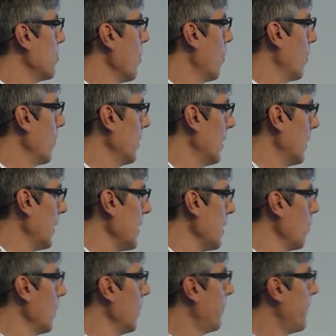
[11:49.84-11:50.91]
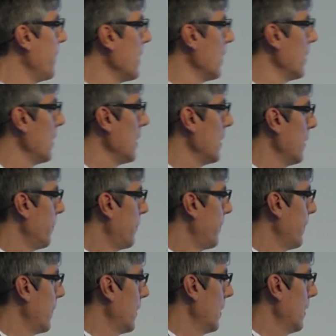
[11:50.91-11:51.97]
So he will feel
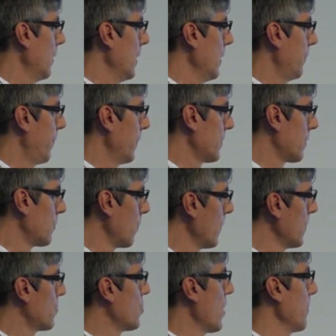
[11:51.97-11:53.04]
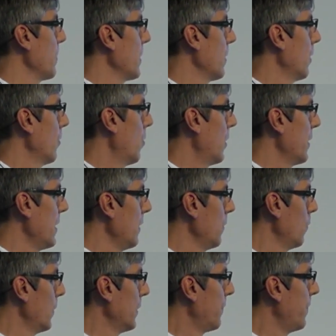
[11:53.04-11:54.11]
if a screw is jamming, or he
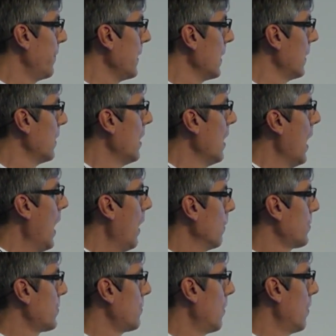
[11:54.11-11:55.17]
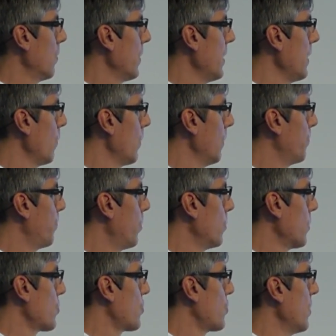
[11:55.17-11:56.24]
would feel how strong he will
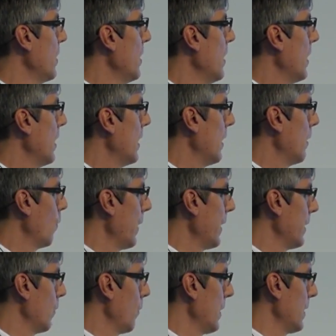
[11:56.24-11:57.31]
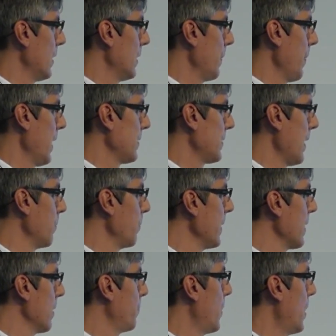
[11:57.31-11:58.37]
push when
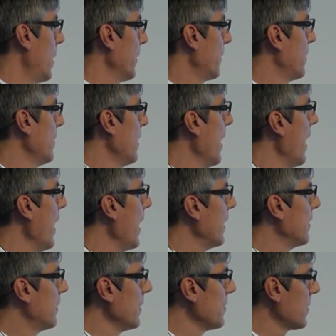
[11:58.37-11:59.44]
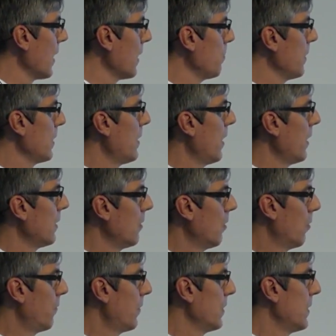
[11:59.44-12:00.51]
assembling a part. And this can be done
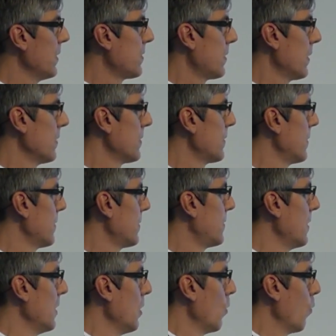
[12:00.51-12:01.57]
over distances